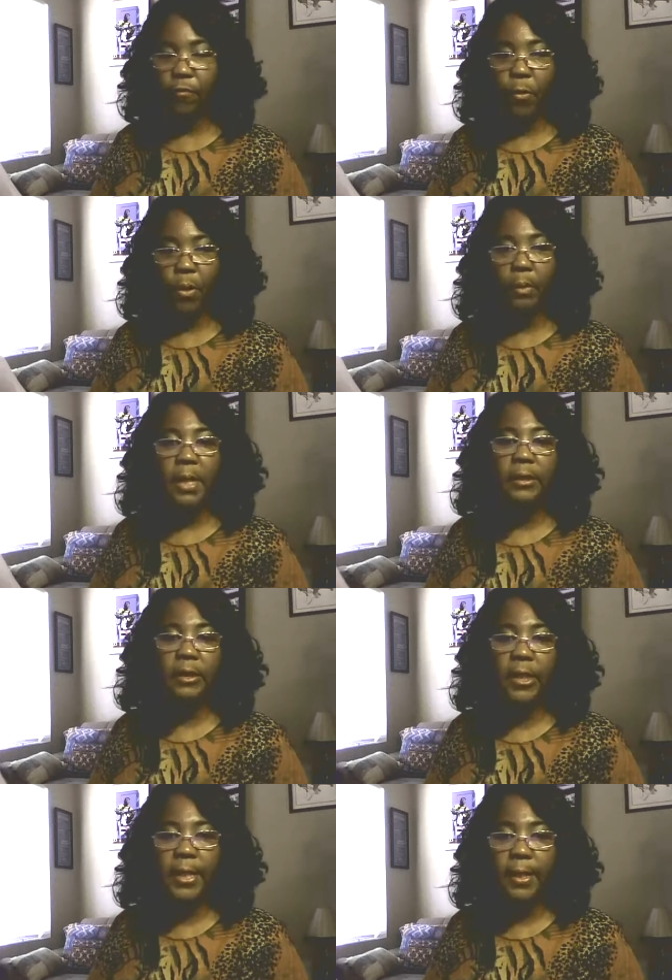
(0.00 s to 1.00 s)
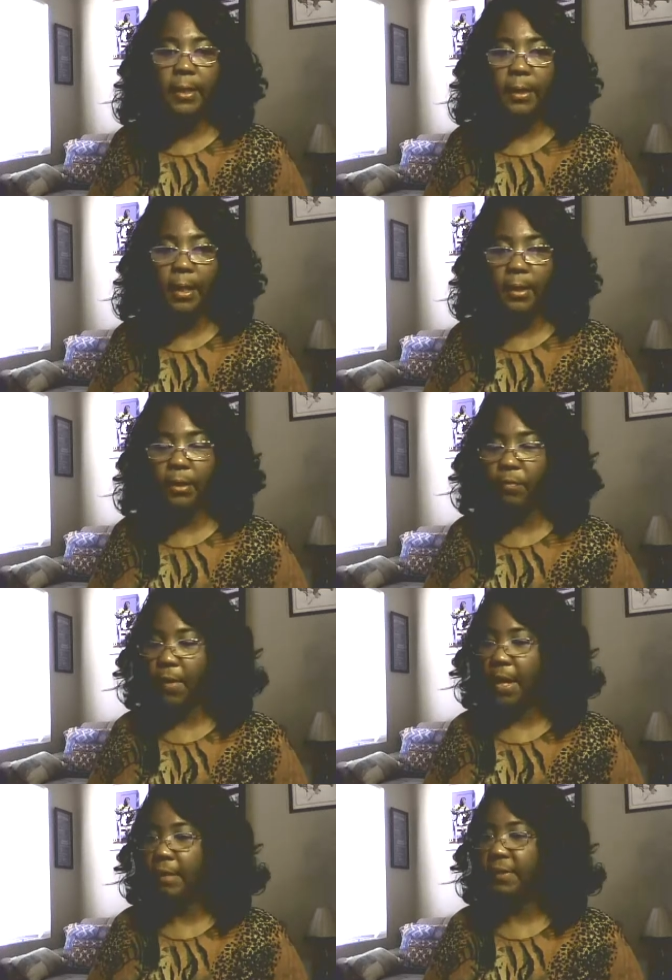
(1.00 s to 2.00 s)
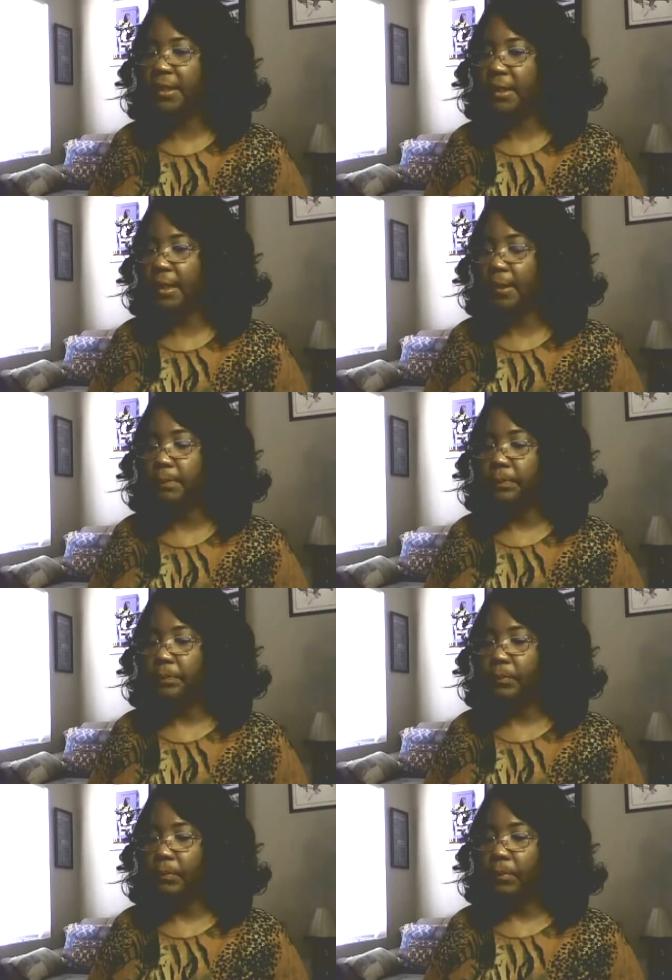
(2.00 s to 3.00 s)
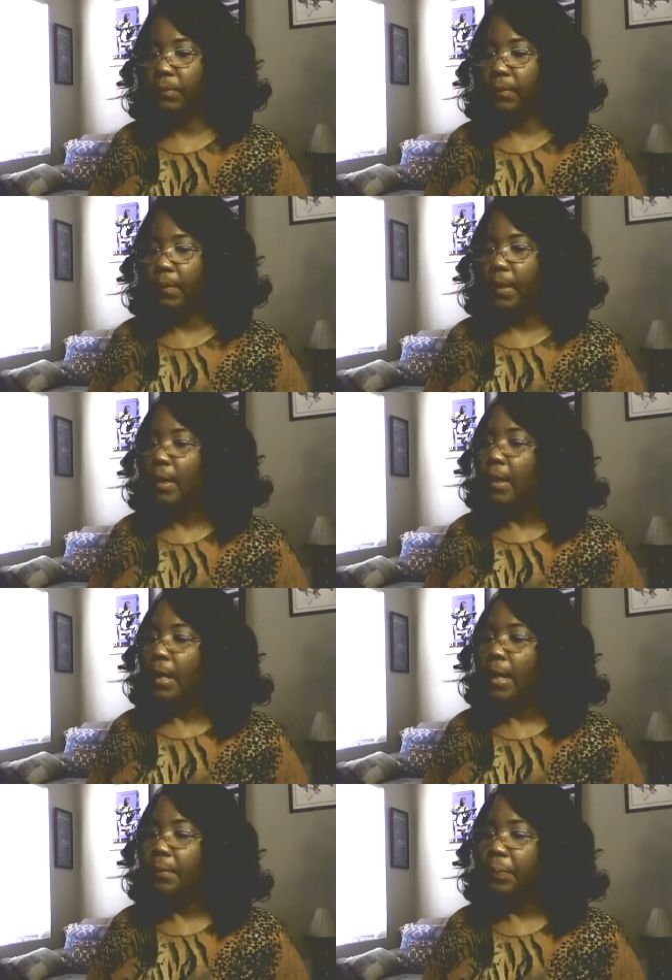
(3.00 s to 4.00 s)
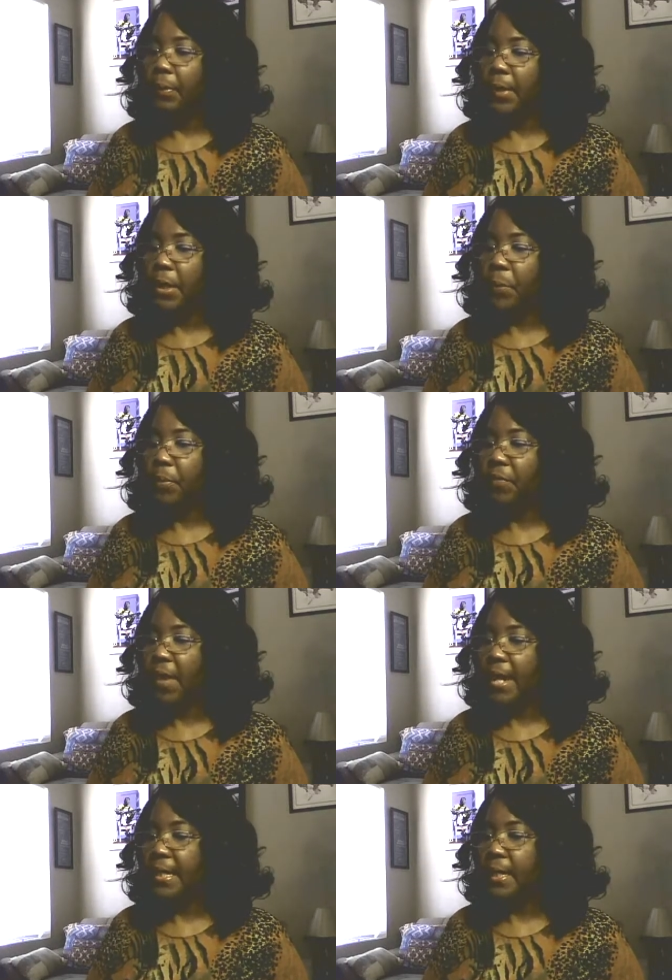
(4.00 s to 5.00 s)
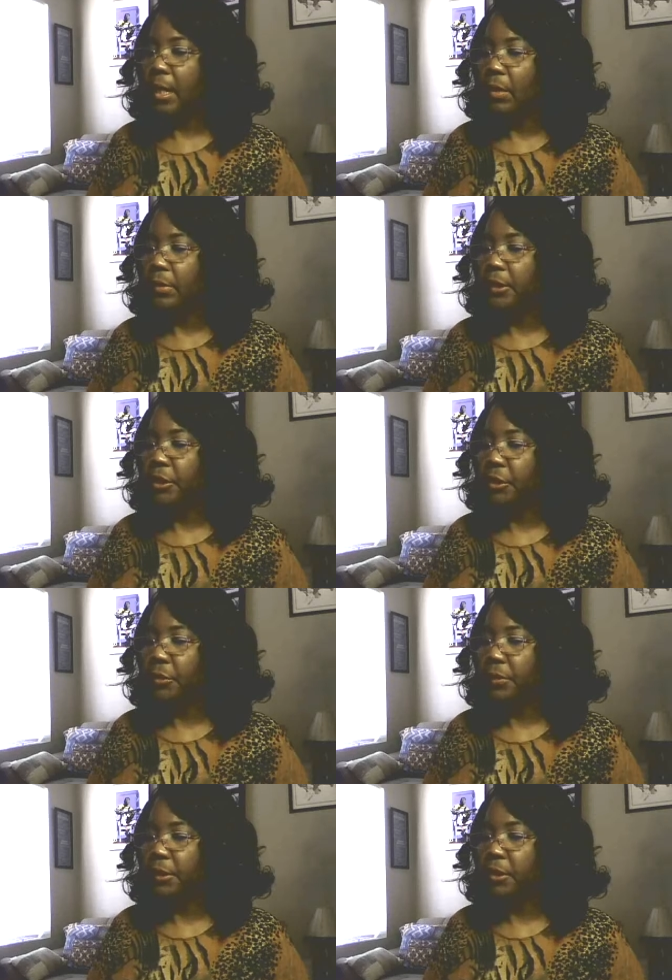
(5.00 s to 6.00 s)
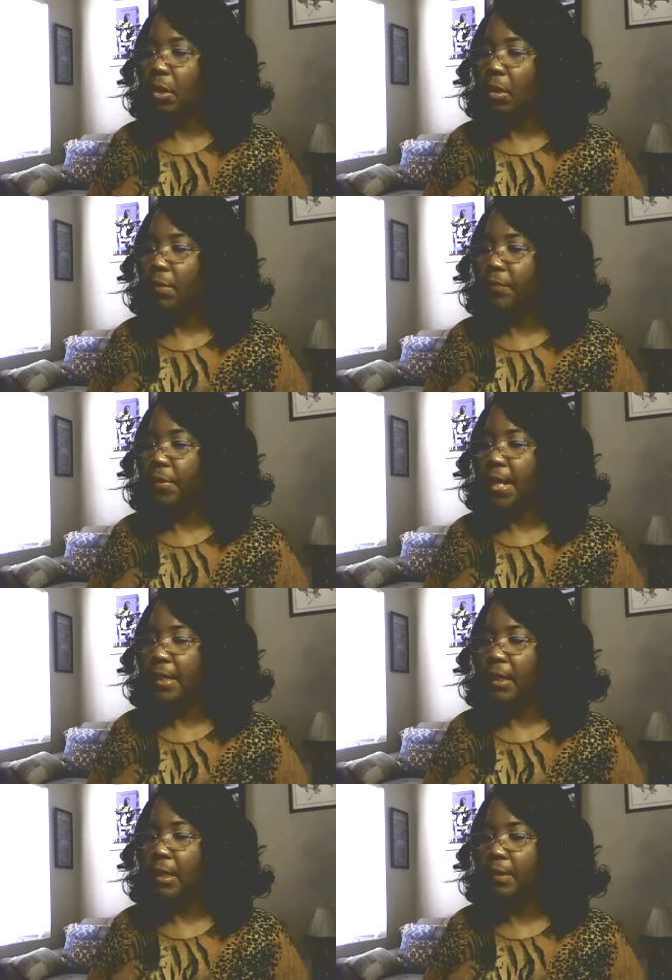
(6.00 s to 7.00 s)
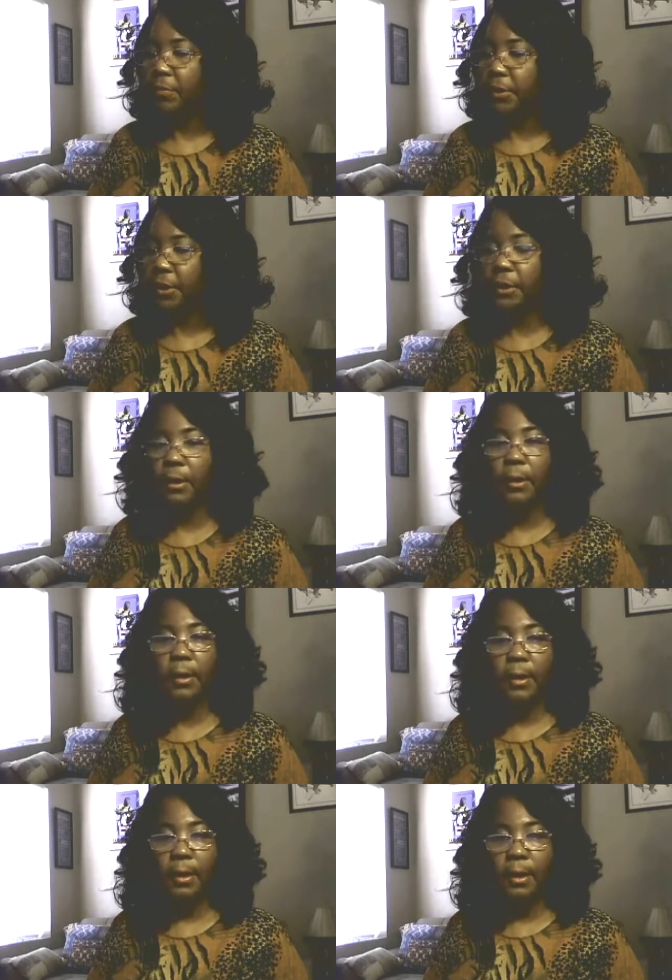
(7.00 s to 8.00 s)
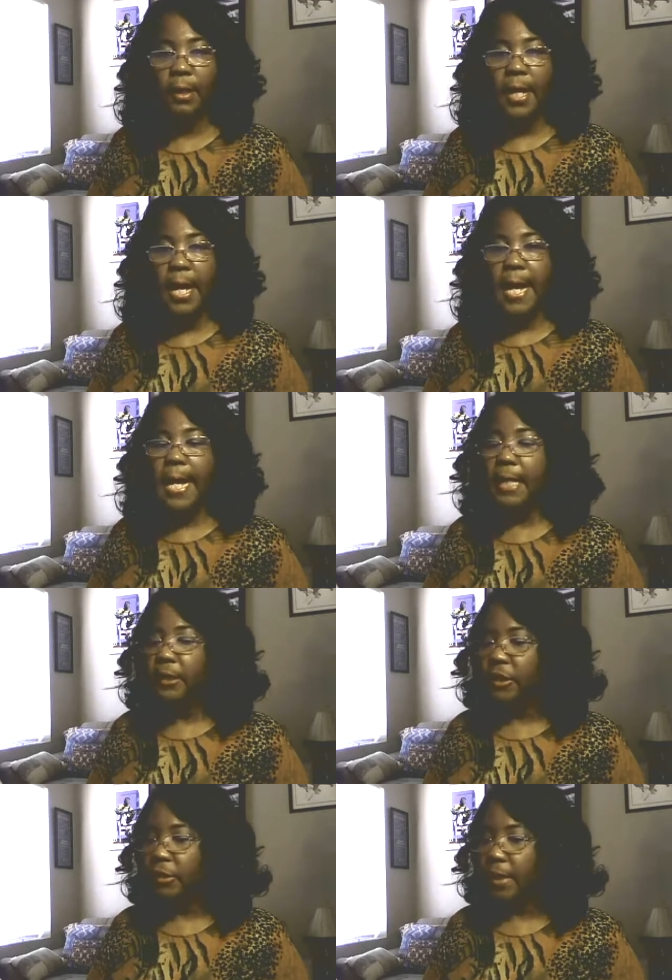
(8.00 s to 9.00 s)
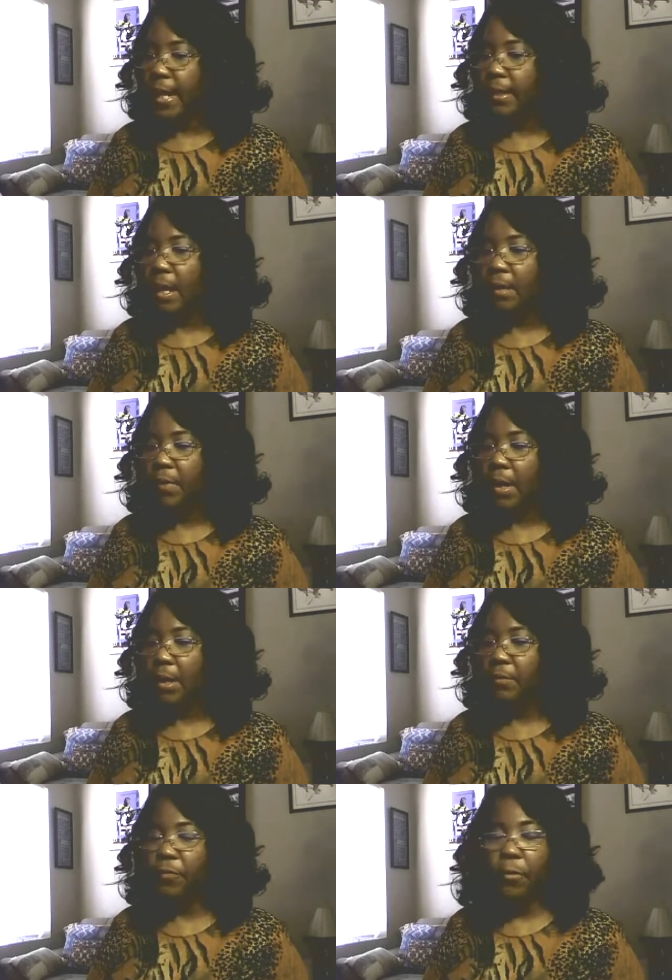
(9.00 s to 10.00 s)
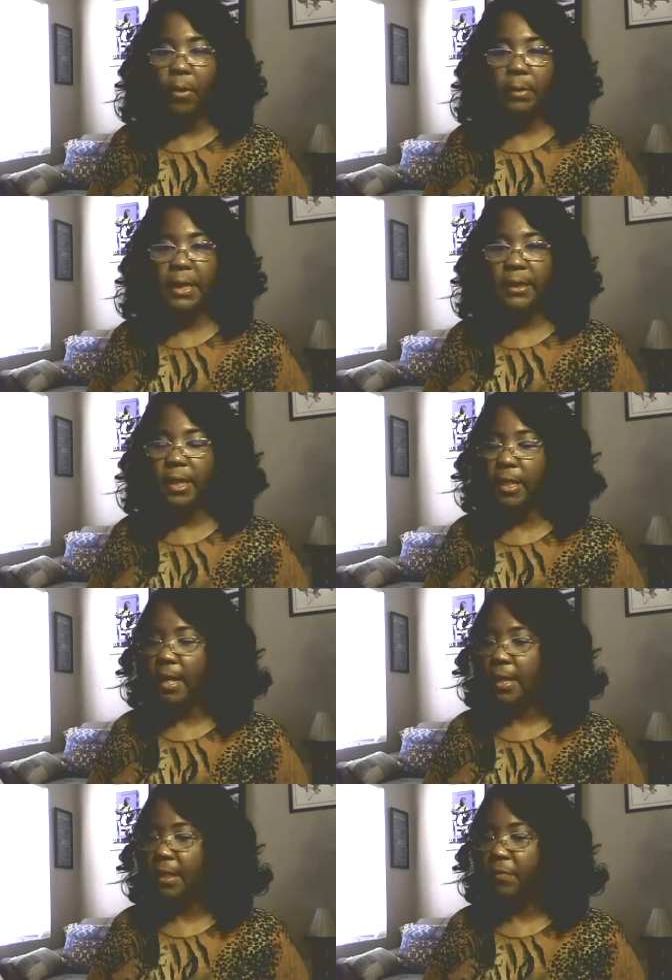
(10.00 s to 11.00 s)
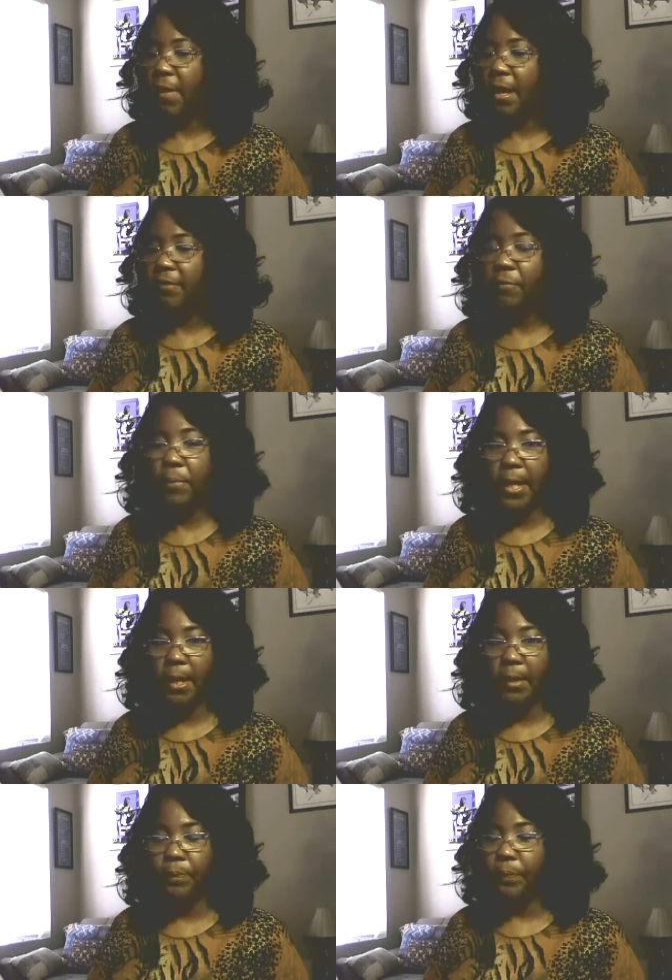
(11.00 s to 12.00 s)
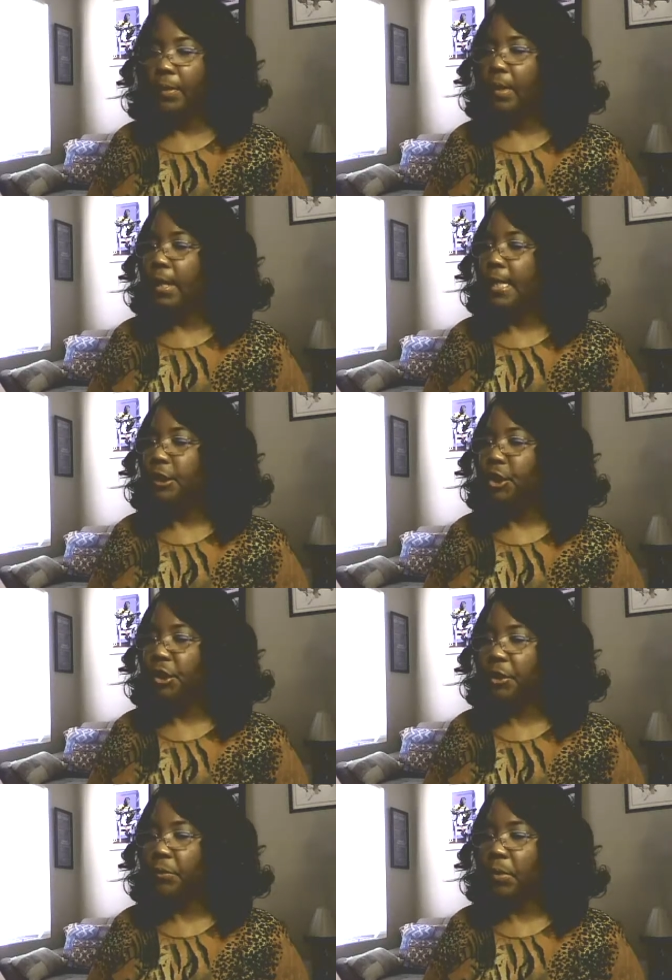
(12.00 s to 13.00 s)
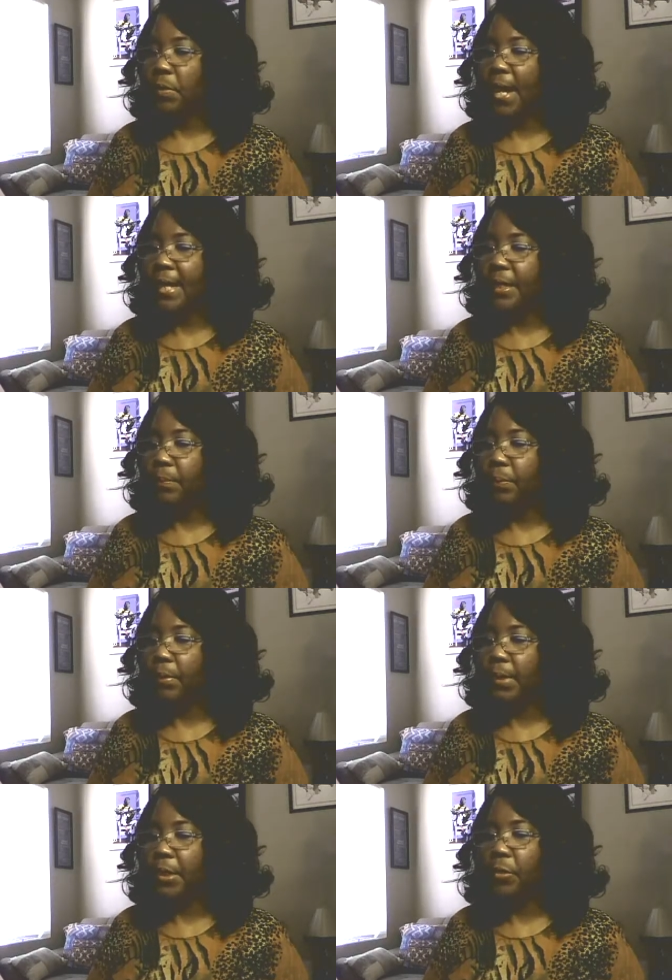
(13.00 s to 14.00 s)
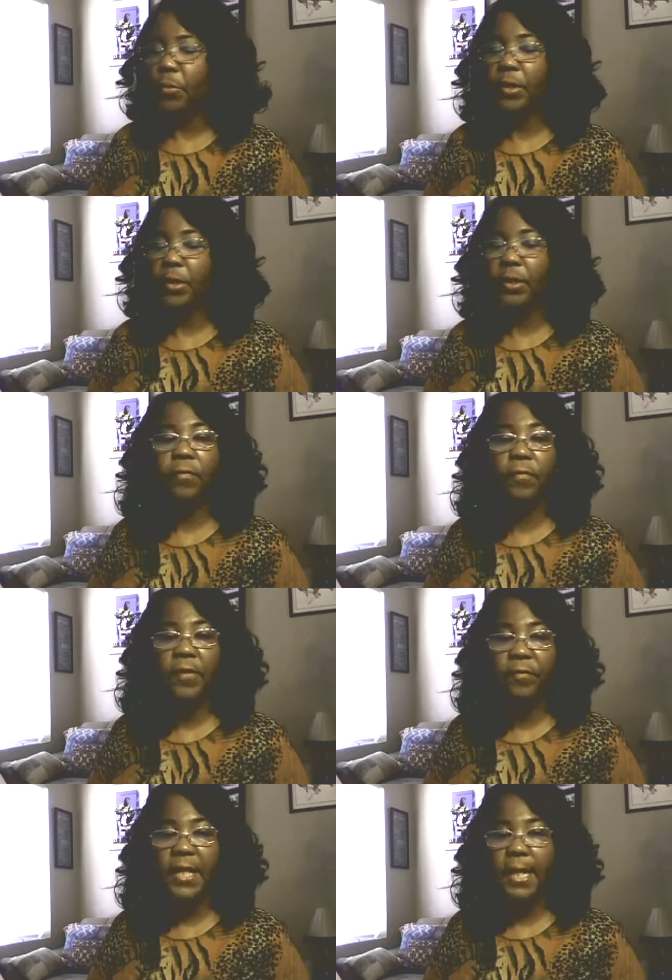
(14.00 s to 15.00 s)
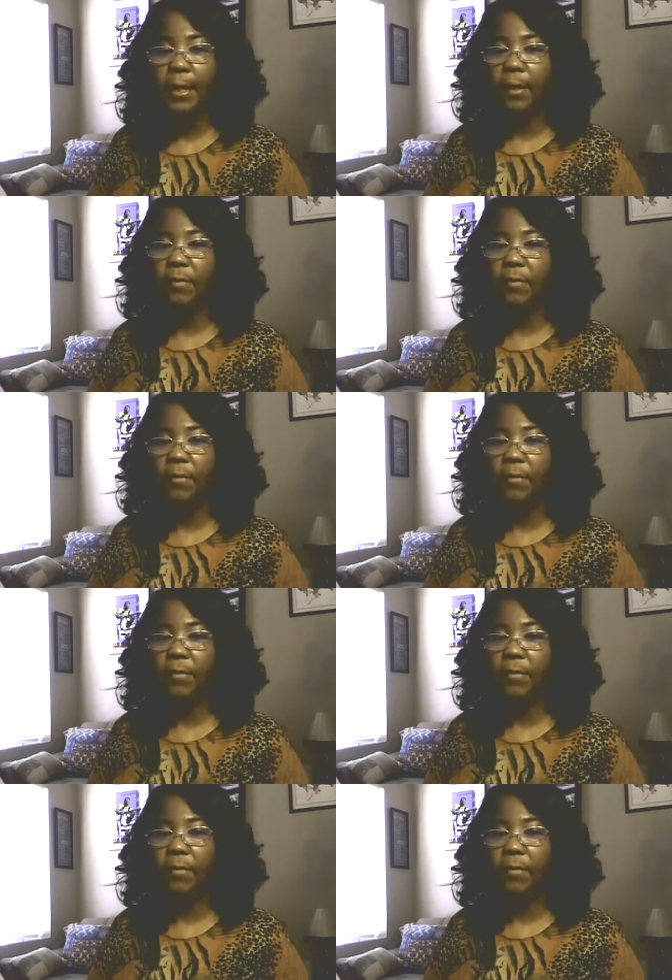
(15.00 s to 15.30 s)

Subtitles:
Form 1095C. Employer provided health insurance offer and coverage. Instead of on Form 1095B, in general, an employer with 50,